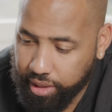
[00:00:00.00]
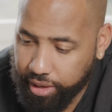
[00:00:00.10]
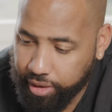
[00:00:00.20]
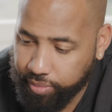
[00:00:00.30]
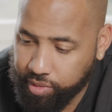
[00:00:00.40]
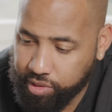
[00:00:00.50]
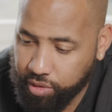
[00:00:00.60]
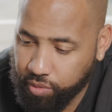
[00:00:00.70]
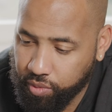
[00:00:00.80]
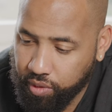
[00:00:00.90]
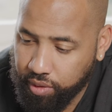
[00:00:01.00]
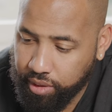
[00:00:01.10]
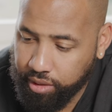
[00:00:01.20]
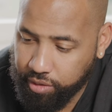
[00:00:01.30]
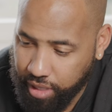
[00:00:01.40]
Um, so
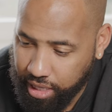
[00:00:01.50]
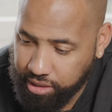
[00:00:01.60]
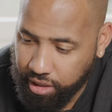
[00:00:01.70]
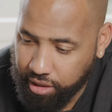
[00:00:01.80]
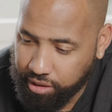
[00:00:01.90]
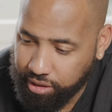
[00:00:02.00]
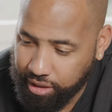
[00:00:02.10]
you guys are